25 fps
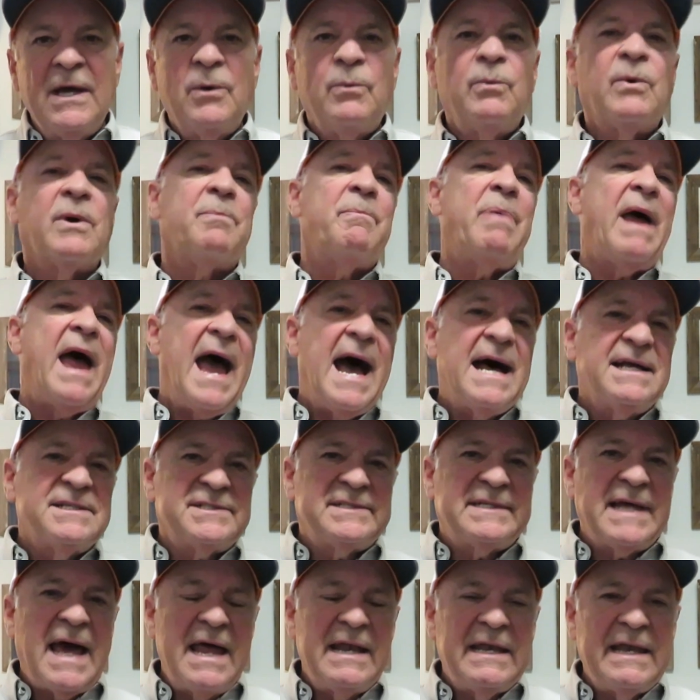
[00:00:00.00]
We're
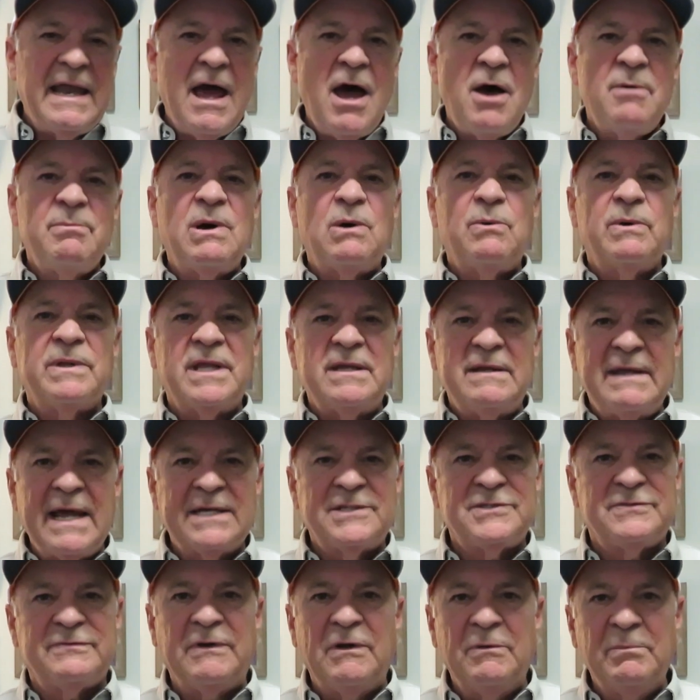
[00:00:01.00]
past that now, but when the
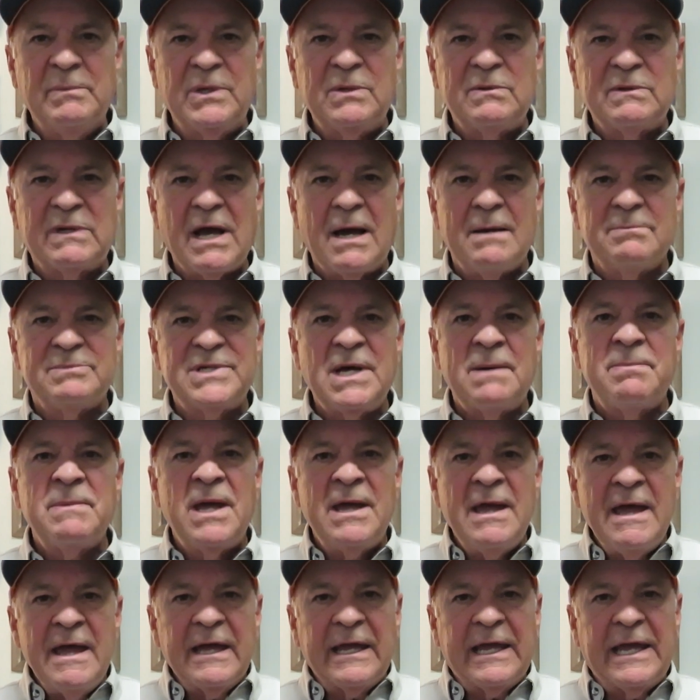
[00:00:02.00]
next full moon comes up,
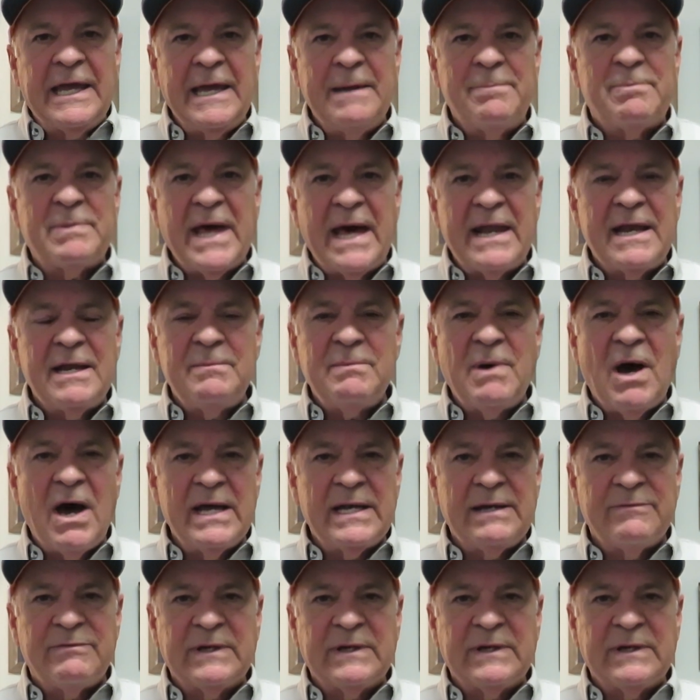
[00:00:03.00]
keep that in mind.